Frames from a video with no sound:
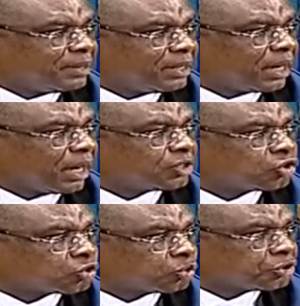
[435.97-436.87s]
It may be
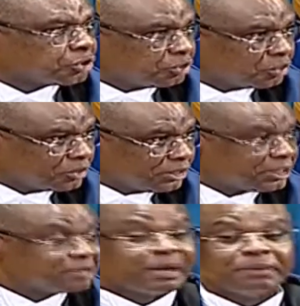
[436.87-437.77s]
untrue to you,
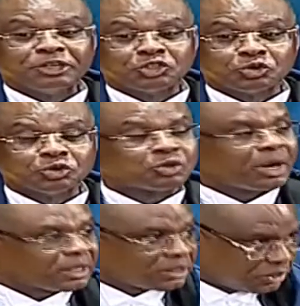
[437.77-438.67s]
it may be true to
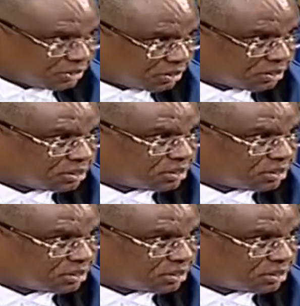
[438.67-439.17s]
others.